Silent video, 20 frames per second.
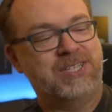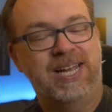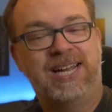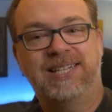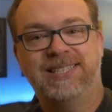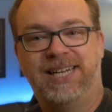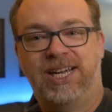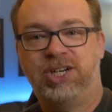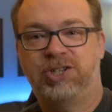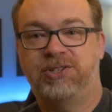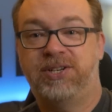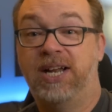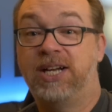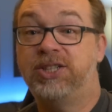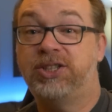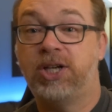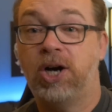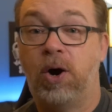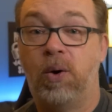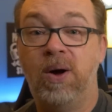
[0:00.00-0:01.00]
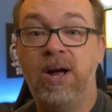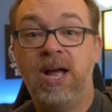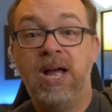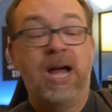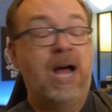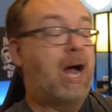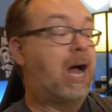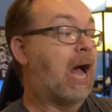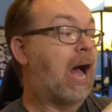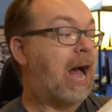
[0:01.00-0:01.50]
think is interesting. So
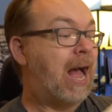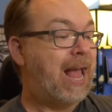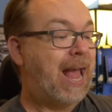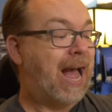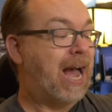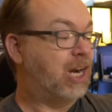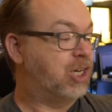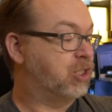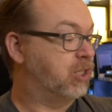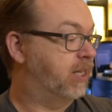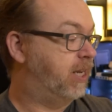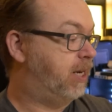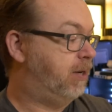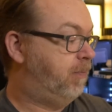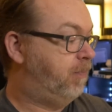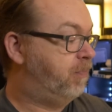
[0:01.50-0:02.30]
uh, I actually